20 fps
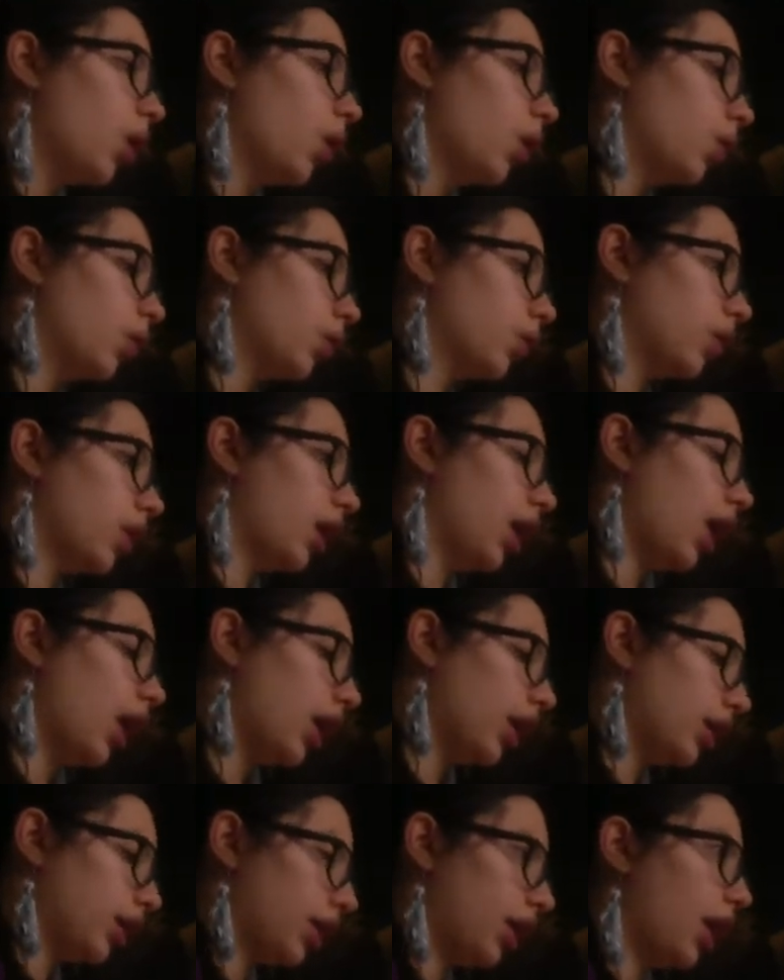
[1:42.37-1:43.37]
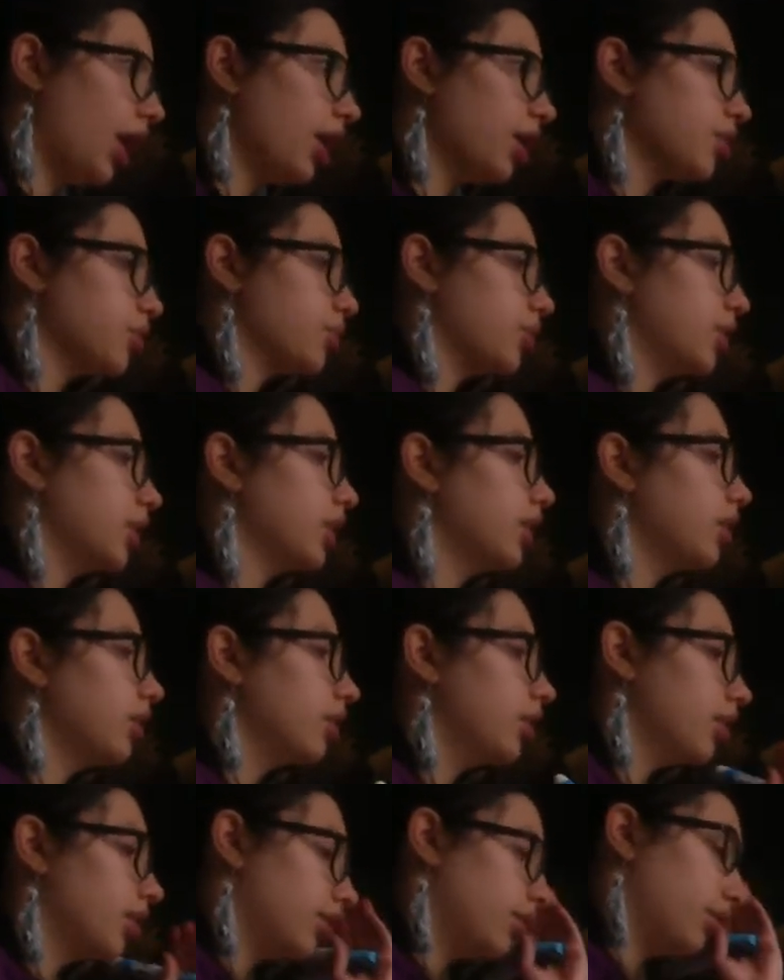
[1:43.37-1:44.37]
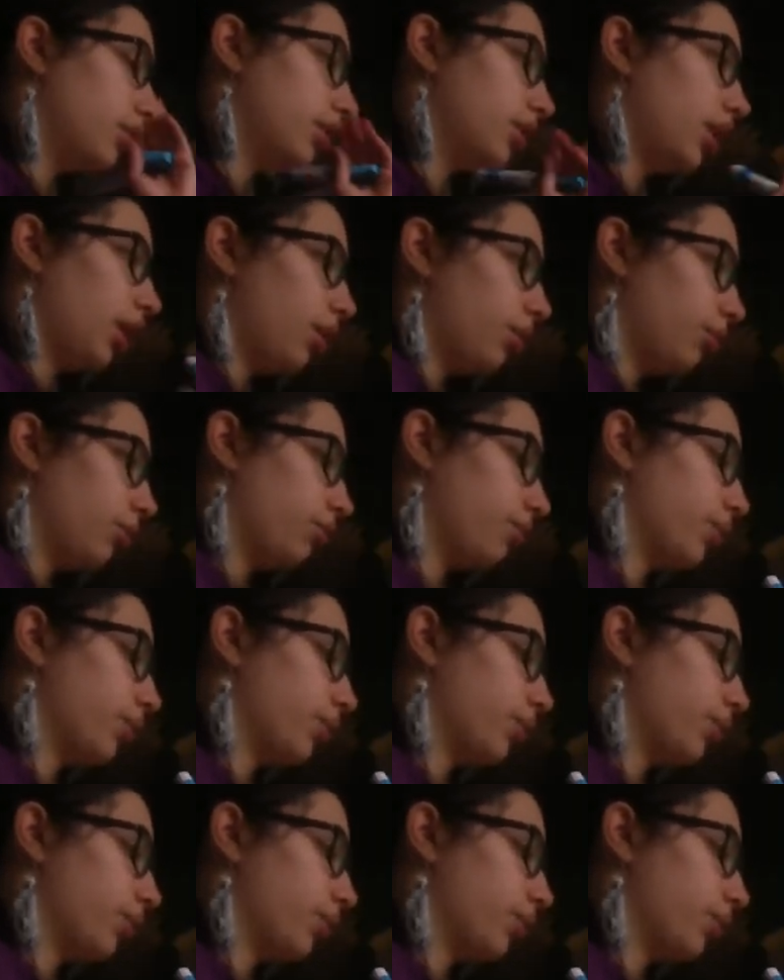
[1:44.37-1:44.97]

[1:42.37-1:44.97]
Or actually, now